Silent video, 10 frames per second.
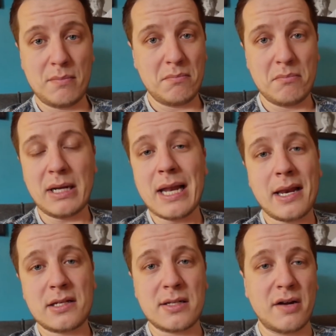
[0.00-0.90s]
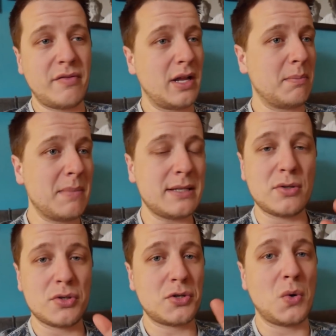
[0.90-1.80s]
magnetic stuff like
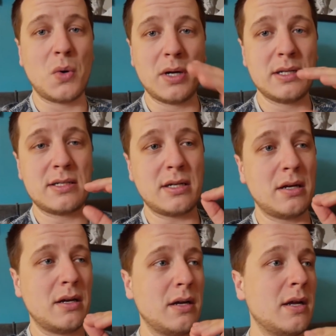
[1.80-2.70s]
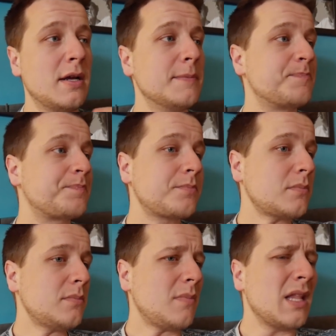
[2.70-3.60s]
metals, coins,
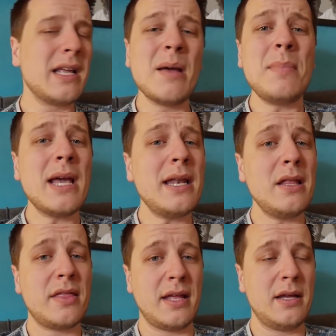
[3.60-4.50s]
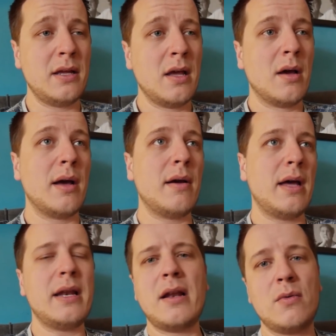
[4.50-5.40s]
can be anything.
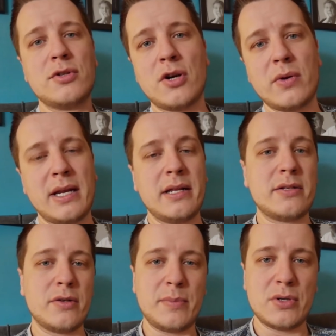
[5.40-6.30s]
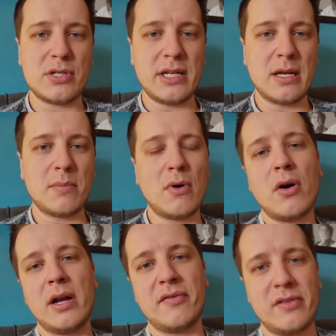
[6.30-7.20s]
And then I will donate it to the museum,
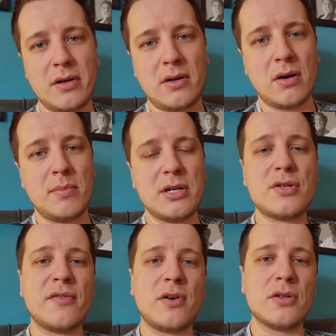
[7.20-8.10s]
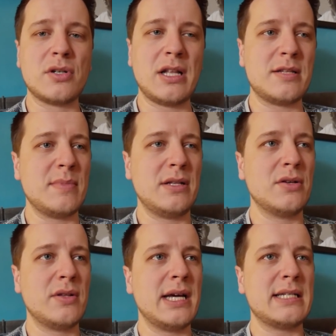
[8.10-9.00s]
or if the Ministry of Culture lets me
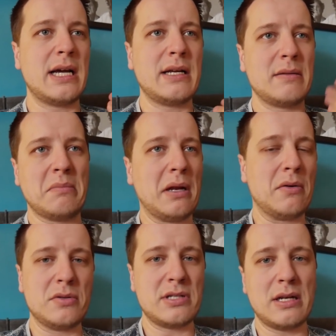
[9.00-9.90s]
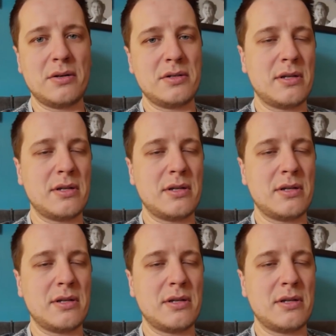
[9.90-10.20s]
do that, I can, I don't know, sell it or